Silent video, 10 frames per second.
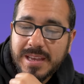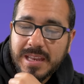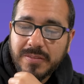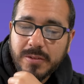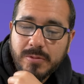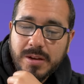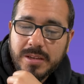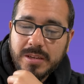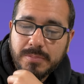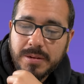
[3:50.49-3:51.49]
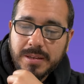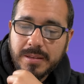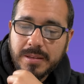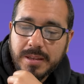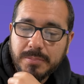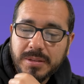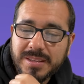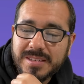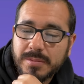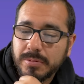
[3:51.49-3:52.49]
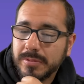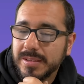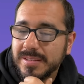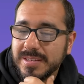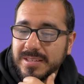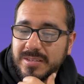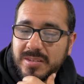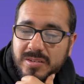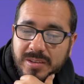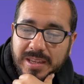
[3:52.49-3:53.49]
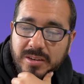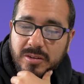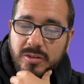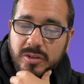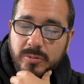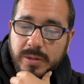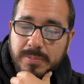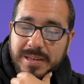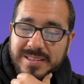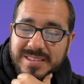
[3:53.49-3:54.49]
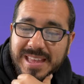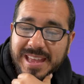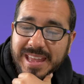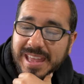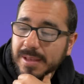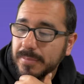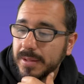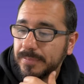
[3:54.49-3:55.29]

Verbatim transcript: And if you want, you could put, uh, put this in parentheses so that you know you replace that m,